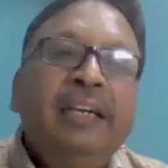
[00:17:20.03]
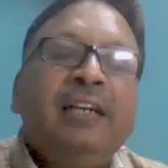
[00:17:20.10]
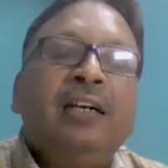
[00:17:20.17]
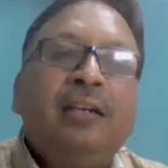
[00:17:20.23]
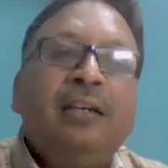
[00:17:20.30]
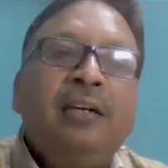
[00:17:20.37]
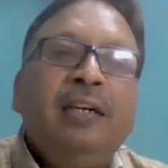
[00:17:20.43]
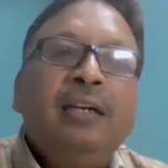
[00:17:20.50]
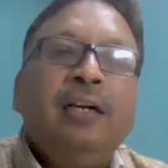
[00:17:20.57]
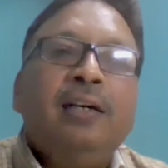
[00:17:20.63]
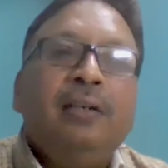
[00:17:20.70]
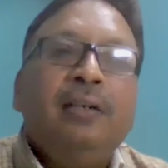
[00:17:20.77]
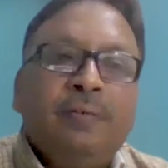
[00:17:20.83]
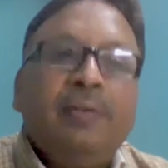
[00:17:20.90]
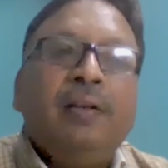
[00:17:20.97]
any country
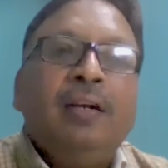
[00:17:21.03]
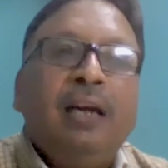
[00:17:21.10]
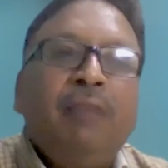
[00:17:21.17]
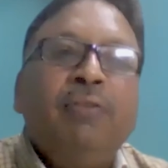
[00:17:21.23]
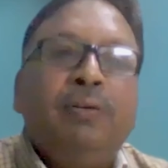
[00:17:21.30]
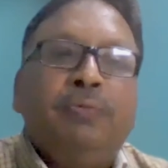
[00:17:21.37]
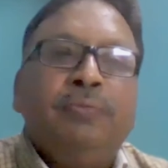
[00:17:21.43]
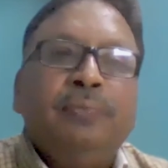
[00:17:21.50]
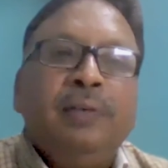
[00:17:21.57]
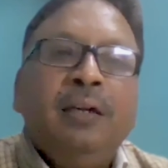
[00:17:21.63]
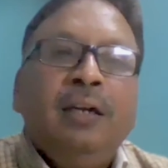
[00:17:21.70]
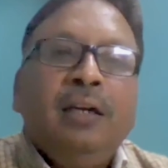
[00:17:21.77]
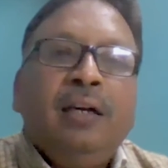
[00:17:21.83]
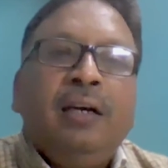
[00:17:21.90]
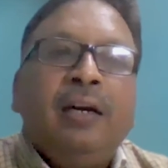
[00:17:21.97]
ever.
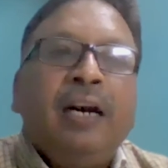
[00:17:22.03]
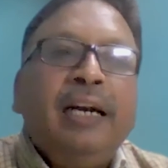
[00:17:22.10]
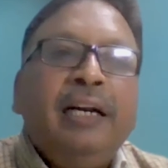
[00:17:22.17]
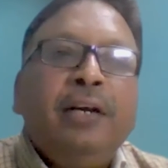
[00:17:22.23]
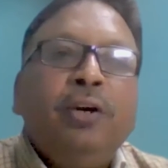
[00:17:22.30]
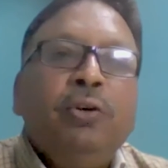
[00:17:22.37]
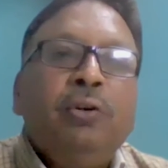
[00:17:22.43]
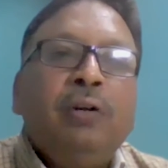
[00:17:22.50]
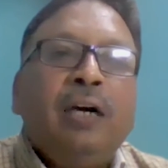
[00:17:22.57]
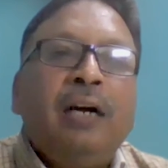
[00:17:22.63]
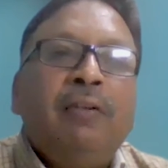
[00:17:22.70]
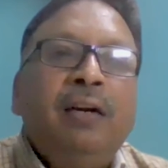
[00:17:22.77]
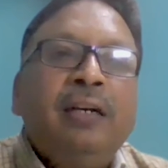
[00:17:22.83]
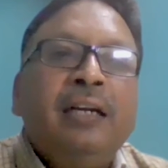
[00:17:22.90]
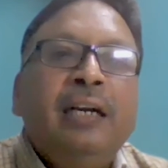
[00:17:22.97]
Right now,
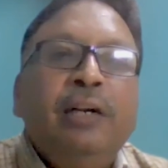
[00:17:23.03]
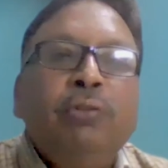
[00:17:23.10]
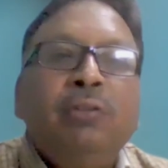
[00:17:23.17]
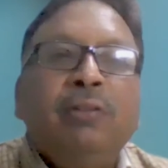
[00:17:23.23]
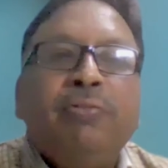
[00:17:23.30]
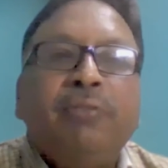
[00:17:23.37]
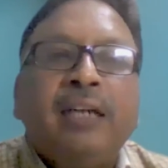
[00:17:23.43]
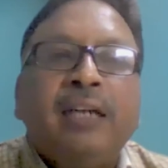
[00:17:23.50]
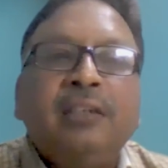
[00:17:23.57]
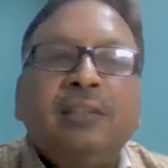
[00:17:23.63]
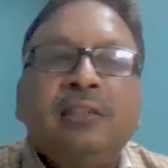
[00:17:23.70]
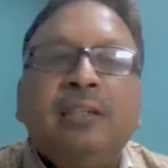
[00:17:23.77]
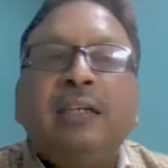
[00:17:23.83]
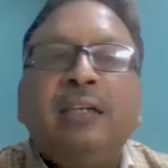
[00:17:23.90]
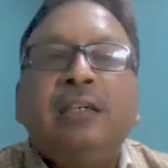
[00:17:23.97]
I will tell you the
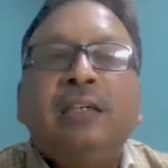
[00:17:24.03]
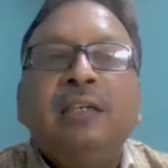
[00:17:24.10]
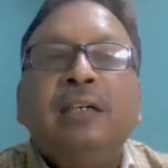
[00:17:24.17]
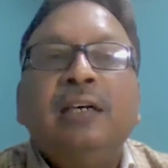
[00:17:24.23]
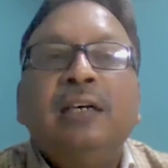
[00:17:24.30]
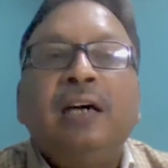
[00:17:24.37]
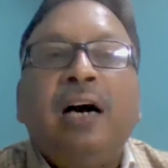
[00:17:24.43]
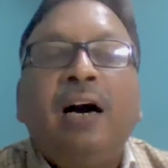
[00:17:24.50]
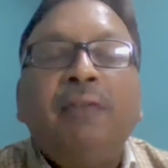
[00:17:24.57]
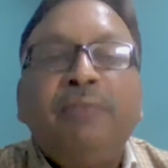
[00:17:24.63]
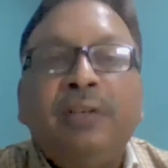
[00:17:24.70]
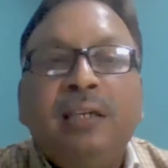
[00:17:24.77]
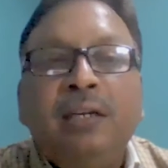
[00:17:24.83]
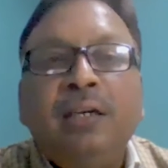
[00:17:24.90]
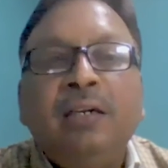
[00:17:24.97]
facts that
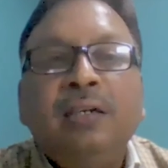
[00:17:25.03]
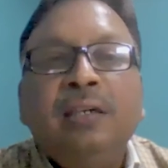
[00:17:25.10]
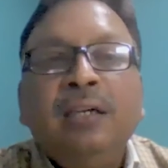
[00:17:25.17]
after